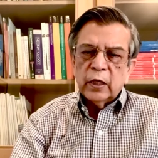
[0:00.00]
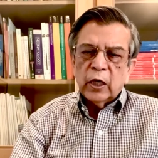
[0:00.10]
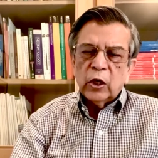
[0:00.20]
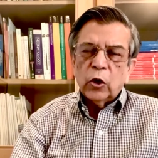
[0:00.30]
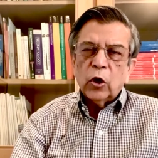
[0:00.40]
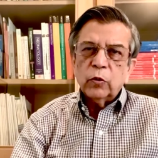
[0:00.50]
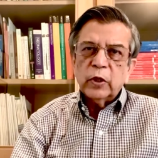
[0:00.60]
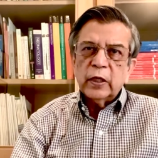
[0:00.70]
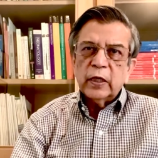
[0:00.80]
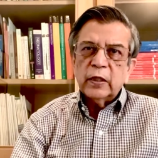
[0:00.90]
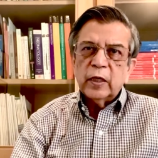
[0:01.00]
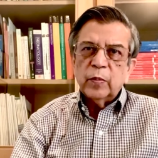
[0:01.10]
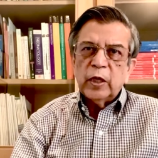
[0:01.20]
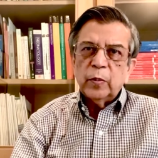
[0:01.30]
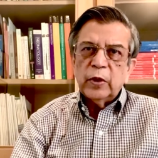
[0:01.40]
Along with it, there
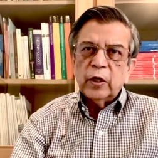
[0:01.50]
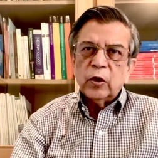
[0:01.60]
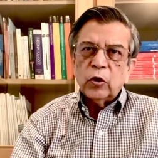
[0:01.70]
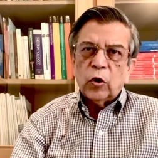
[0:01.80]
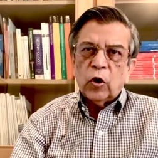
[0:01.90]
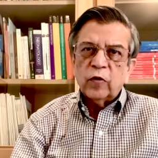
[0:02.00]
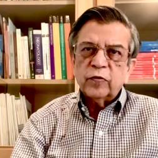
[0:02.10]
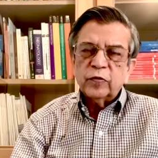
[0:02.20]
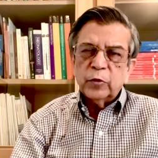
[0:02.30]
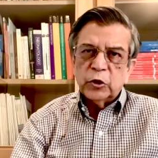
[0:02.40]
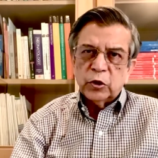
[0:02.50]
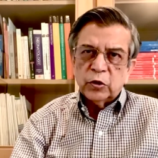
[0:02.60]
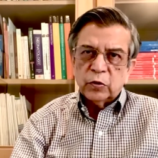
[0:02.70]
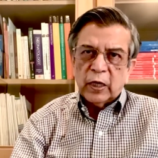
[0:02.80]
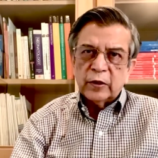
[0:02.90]
may be cough, which is
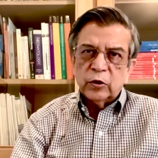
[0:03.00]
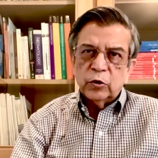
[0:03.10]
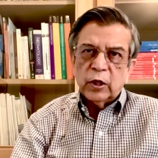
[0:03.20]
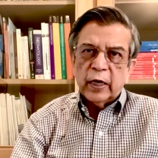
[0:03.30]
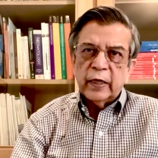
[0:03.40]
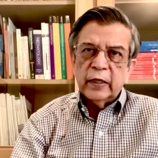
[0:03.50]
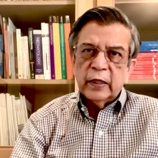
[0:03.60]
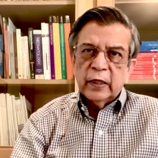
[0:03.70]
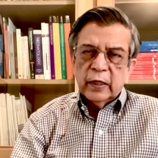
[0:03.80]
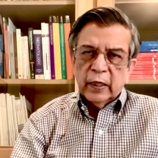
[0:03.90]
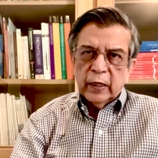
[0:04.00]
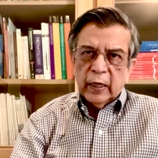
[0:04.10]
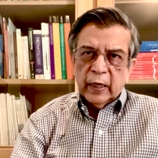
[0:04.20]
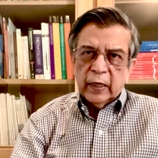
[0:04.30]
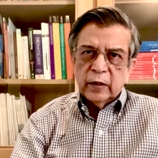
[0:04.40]
rather dry,
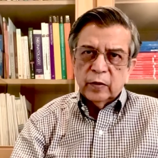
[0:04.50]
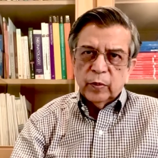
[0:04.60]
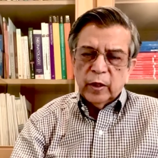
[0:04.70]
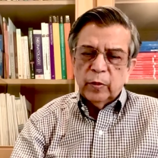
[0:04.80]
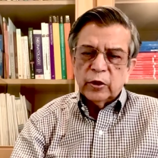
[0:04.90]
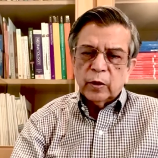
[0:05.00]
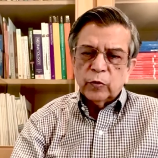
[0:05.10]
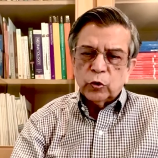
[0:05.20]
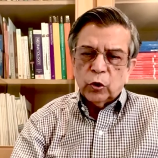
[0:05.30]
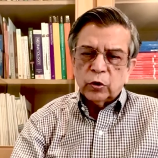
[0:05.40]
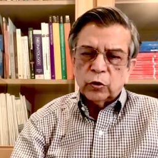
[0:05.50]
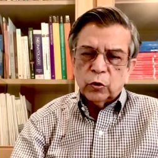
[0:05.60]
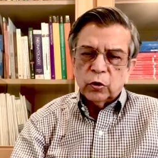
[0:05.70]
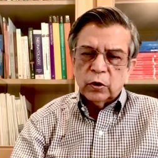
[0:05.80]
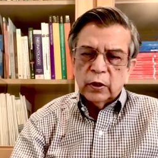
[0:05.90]
and maybe some sore
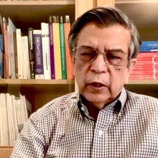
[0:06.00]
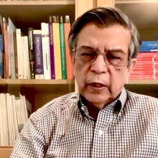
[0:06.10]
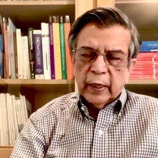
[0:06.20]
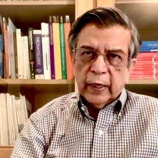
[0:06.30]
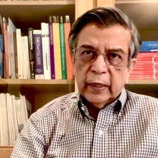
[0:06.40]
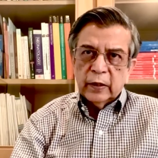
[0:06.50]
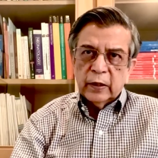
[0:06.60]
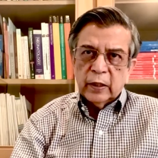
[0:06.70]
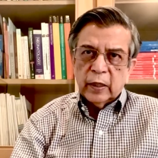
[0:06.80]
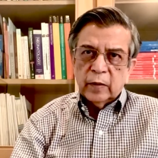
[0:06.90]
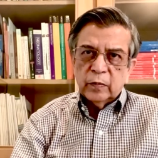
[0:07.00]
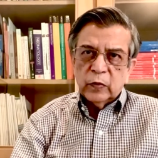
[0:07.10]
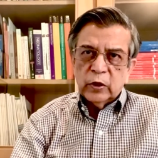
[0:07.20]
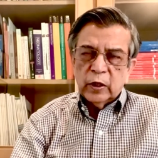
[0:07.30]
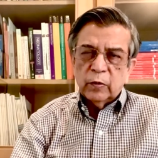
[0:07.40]
throat, and
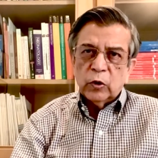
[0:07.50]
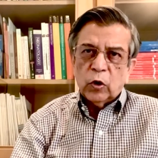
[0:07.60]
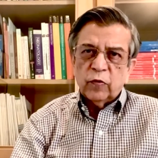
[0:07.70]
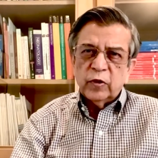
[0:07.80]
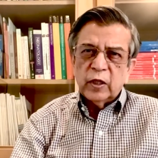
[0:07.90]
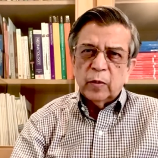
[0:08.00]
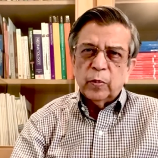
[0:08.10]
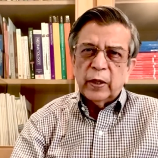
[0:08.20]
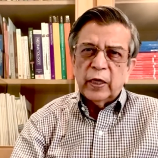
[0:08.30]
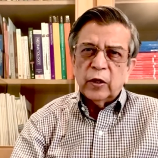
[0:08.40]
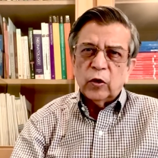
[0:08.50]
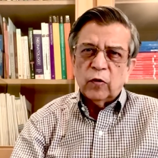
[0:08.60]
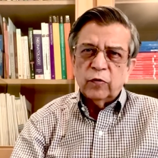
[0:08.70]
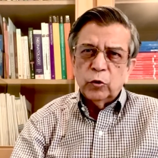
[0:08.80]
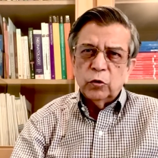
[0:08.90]
they will often complain
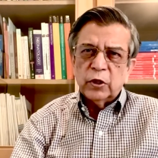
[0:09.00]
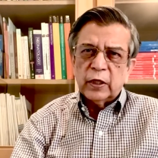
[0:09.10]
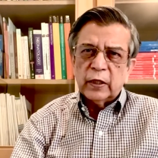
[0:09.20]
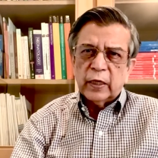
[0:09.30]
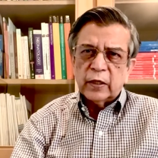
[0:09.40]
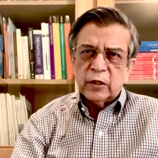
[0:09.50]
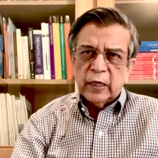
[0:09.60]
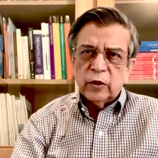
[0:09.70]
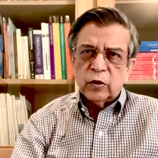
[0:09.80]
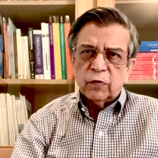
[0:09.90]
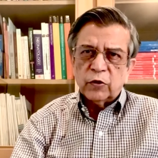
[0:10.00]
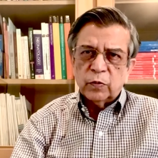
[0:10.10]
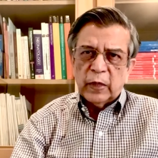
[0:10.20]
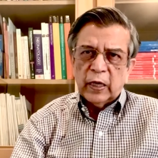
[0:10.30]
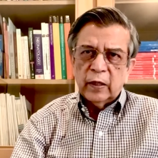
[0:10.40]
of losing their sense of
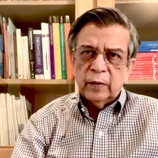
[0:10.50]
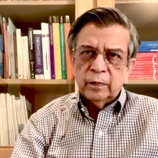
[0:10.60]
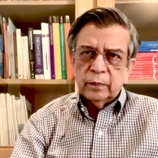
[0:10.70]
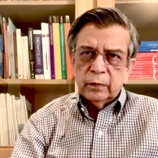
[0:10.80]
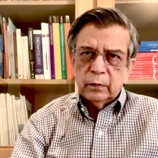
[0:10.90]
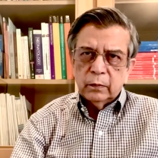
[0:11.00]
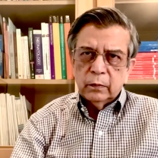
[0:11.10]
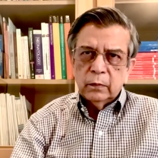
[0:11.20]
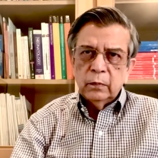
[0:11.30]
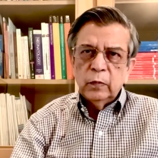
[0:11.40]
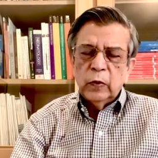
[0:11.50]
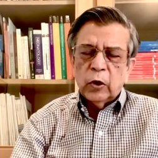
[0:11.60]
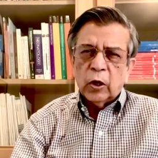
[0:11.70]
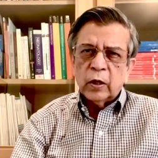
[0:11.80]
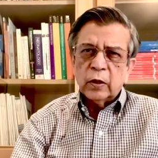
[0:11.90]
smell
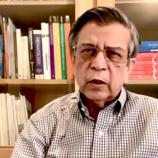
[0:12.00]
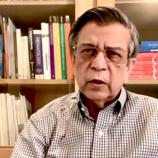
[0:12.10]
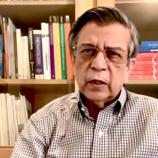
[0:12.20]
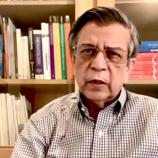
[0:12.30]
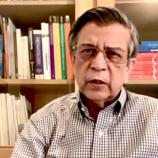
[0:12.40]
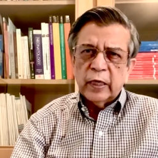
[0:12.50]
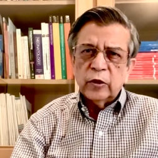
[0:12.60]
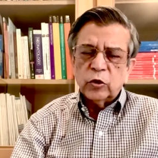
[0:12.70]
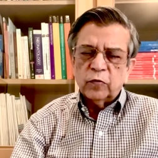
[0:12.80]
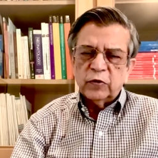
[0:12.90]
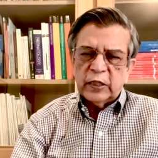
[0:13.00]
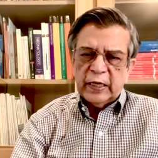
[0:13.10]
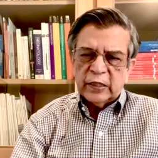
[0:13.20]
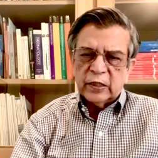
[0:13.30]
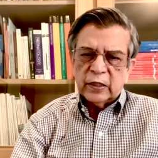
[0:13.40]
or their sense of
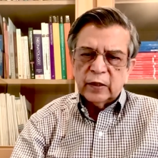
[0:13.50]
taste.